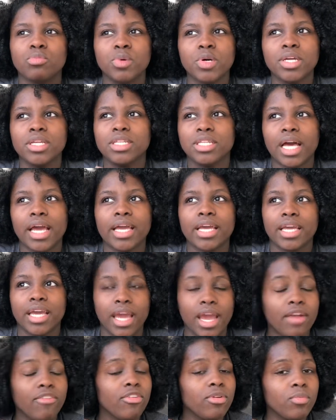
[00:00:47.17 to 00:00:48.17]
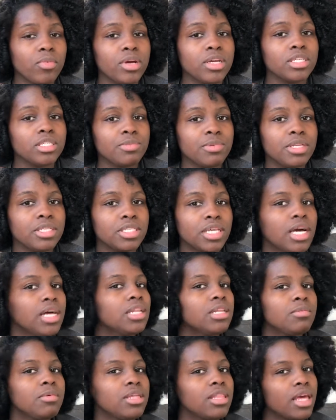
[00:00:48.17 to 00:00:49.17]
But like, everyone's been
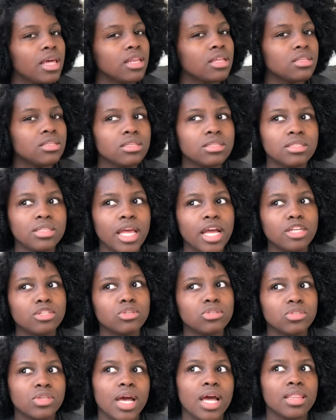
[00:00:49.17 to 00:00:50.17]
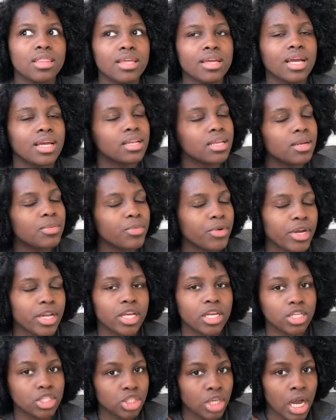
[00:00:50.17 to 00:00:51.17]
telling me that it looks natural, so I think I did a pretty
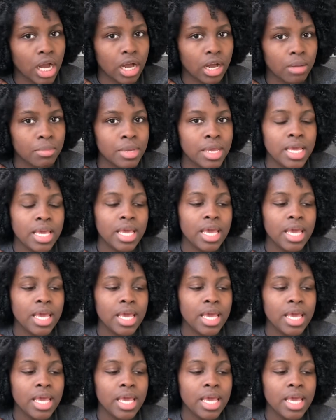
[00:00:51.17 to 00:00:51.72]
good job.